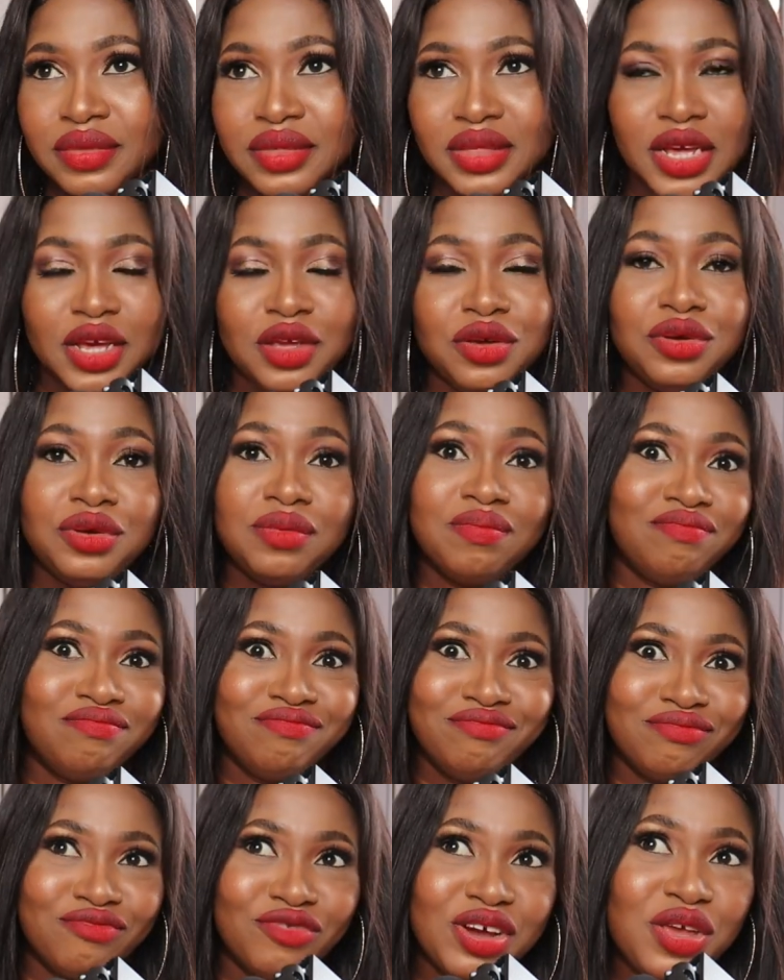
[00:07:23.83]
Then you,
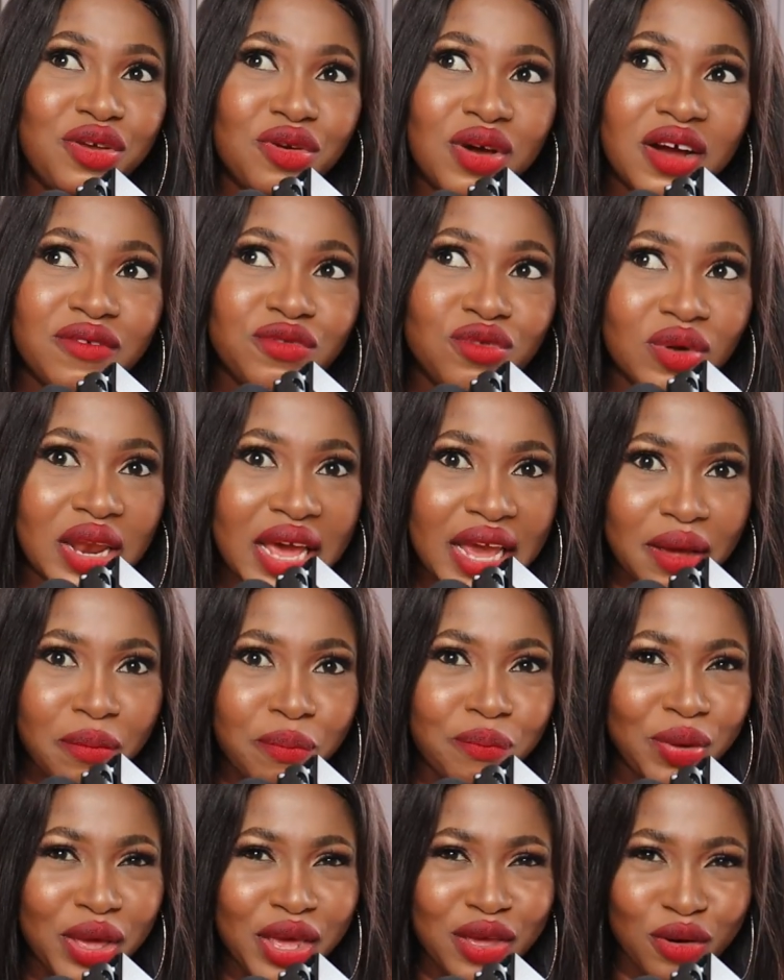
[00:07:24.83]
when you have to
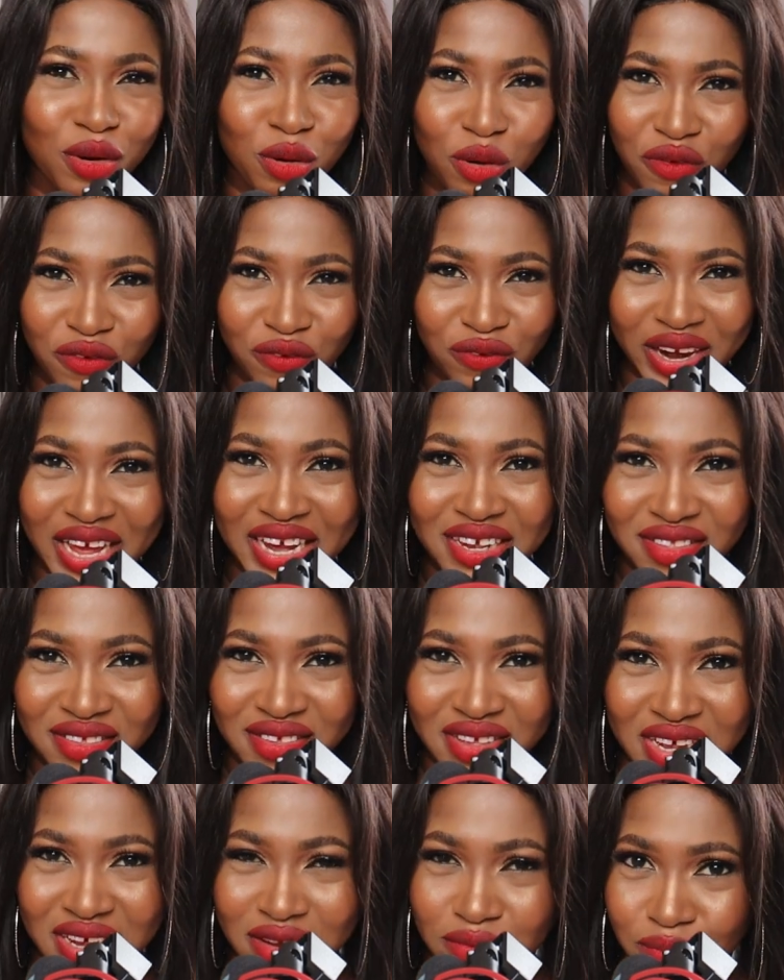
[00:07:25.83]
like pay your flight
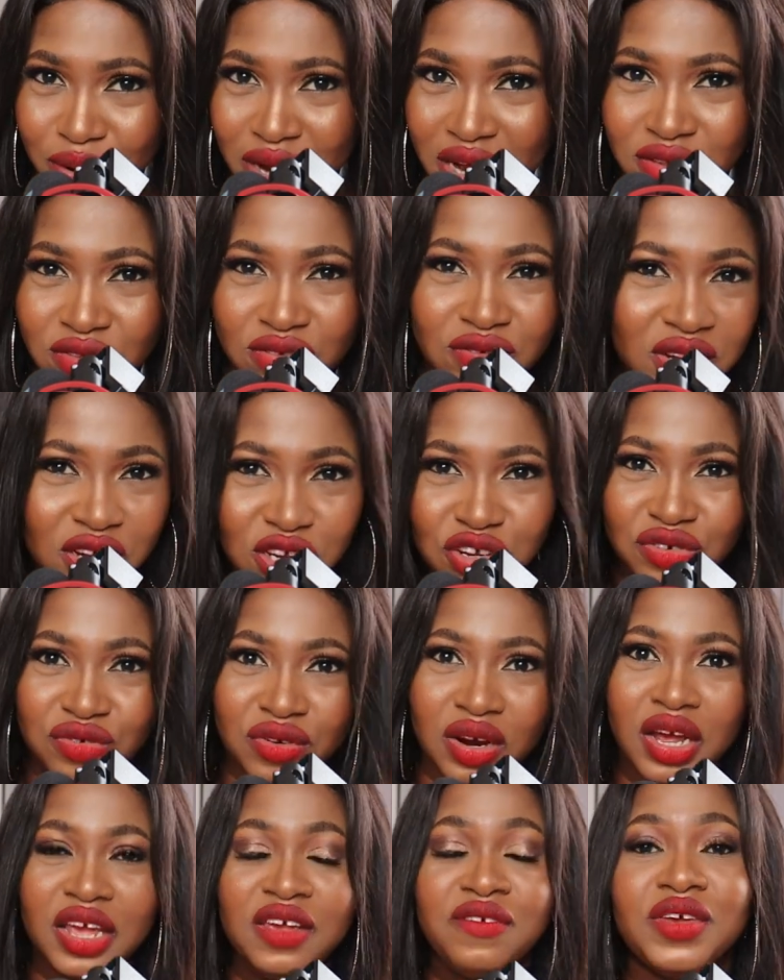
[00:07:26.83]
ticket back to
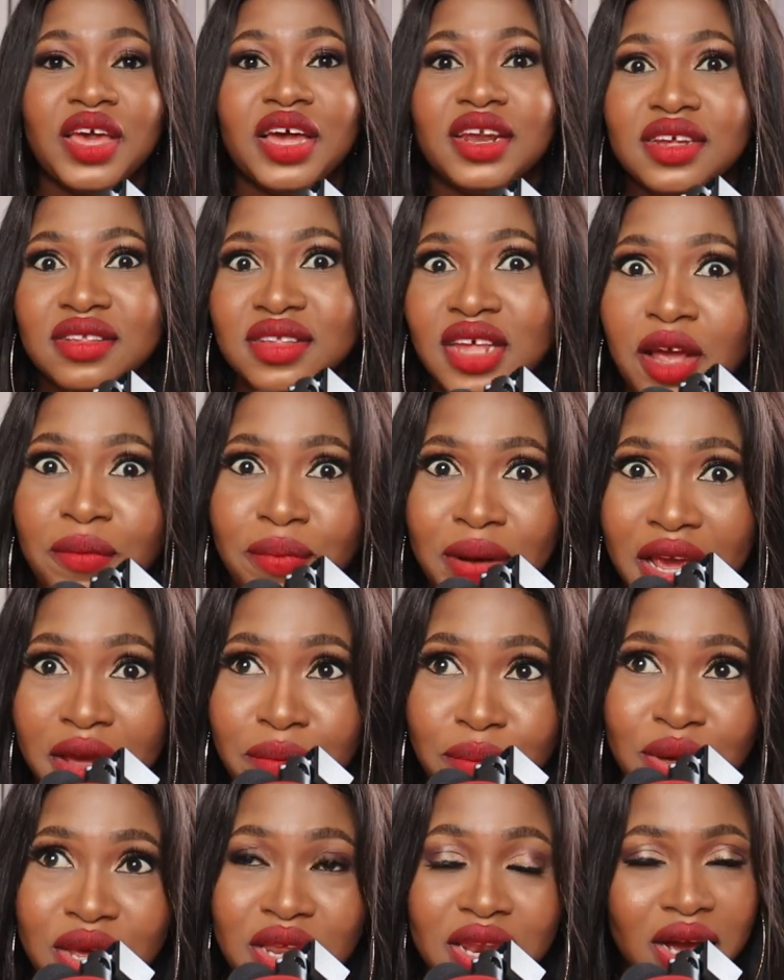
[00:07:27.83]
Nigeria, if you are the type
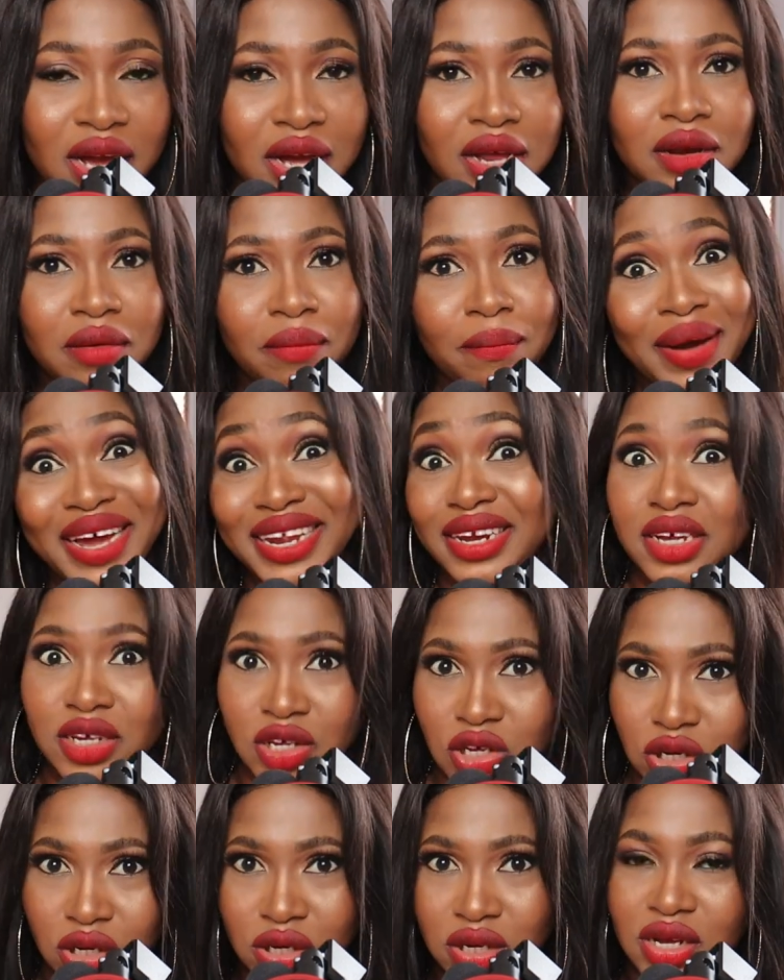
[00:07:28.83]
like me that can
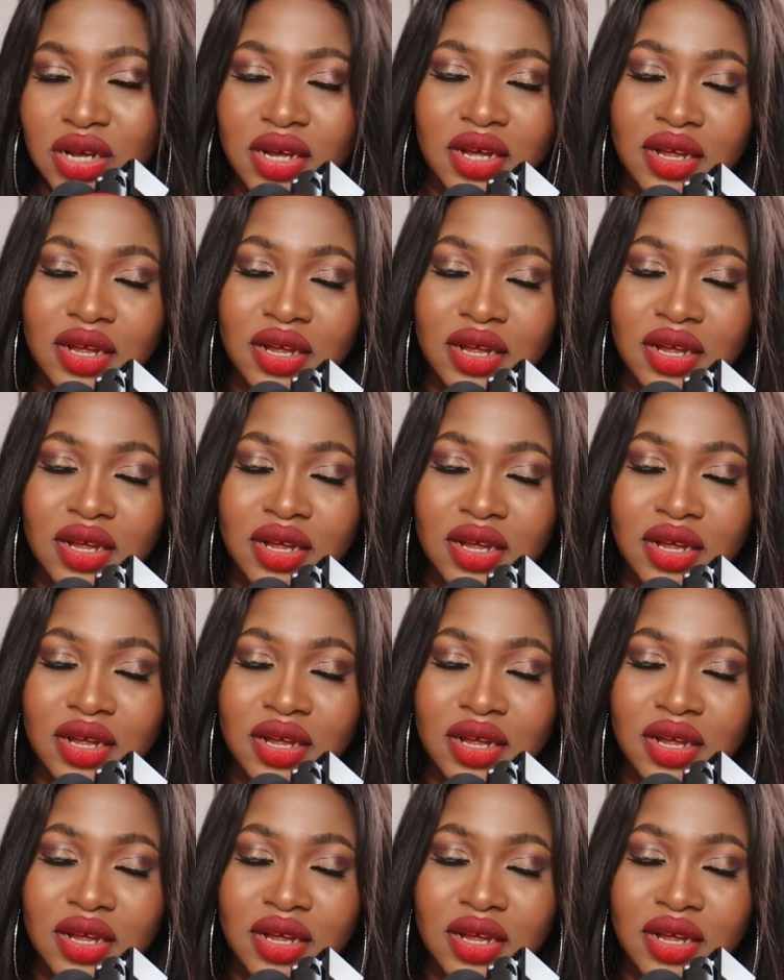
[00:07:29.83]
manage,